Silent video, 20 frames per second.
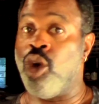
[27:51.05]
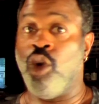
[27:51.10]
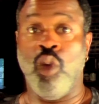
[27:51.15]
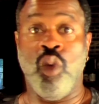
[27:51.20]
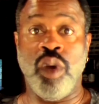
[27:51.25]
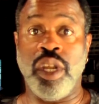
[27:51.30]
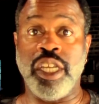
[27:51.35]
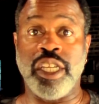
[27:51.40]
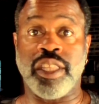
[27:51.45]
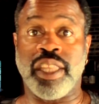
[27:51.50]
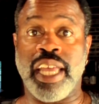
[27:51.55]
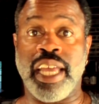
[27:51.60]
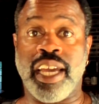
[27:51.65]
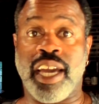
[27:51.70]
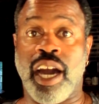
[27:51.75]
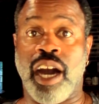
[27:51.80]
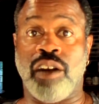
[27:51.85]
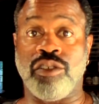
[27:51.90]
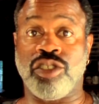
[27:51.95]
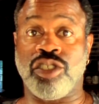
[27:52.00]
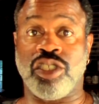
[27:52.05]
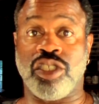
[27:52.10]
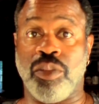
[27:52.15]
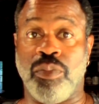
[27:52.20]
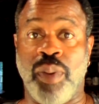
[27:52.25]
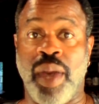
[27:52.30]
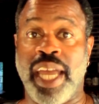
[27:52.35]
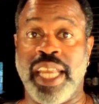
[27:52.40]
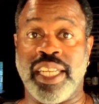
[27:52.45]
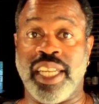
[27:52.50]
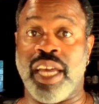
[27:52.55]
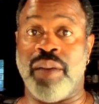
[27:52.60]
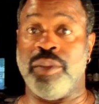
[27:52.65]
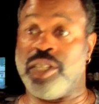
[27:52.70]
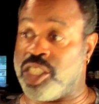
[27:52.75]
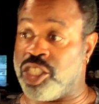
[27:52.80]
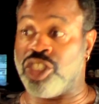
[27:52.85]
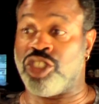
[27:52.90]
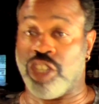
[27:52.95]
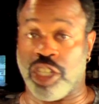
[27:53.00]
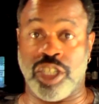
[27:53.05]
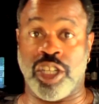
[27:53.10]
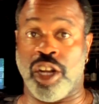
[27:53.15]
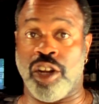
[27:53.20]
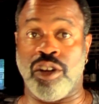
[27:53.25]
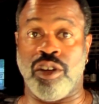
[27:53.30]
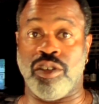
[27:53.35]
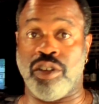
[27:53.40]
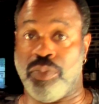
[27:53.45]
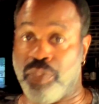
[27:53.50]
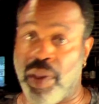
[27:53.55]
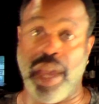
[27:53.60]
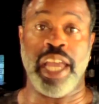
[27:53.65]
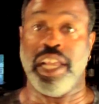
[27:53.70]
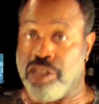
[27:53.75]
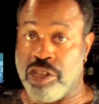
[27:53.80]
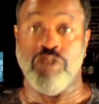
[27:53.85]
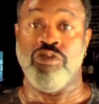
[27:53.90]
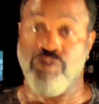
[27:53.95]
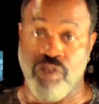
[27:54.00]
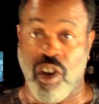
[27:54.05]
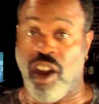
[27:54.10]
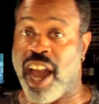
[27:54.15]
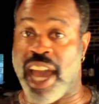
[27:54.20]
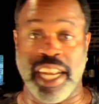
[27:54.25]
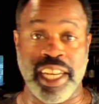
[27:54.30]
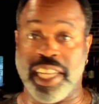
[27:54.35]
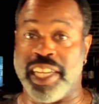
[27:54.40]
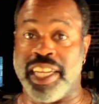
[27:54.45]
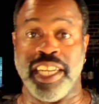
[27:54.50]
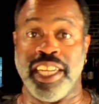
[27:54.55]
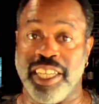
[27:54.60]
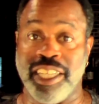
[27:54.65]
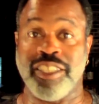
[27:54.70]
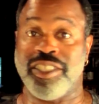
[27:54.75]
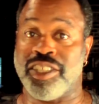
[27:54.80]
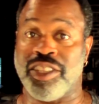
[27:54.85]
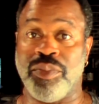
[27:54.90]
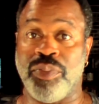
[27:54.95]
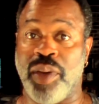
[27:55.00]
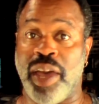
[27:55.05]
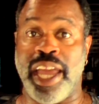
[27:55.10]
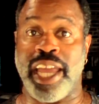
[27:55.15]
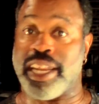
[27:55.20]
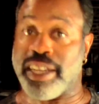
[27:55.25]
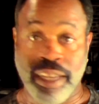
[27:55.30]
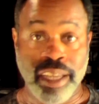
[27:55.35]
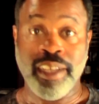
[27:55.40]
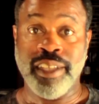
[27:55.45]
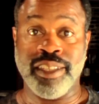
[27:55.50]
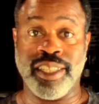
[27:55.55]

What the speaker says: What do you think causes the paint damage? It's the dirt on the paint. You grinded it into the paint.